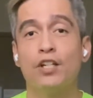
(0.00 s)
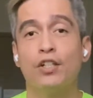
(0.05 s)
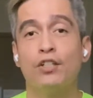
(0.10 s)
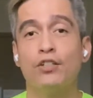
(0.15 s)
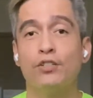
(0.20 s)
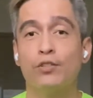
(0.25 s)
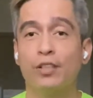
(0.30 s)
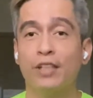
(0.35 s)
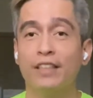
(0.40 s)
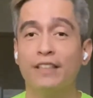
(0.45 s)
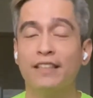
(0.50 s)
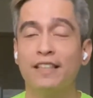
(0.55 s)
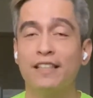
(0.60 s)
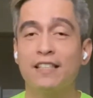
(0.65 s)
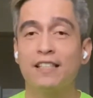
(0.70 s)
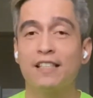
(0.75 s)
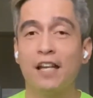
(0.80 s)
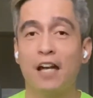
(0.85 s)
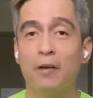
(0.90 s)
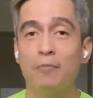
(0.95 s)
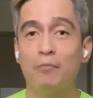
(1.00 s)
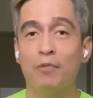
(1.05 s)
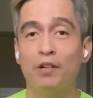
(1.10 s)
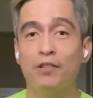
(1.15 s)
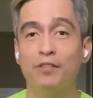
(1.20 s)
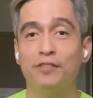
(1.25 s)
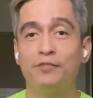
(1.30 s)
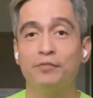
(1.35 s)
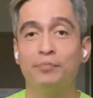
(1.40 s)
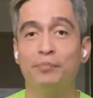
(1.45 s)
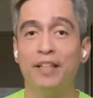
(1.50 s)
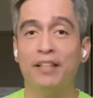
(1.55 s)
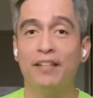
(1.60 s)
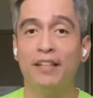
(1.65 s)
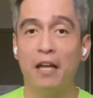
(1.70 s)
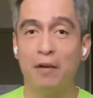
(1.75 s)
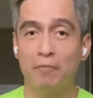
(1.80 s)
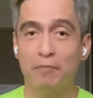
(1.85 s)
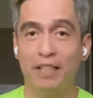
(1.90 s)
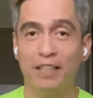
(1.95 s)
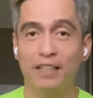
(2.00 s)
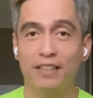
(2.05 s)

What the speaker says: during this time of pandemic.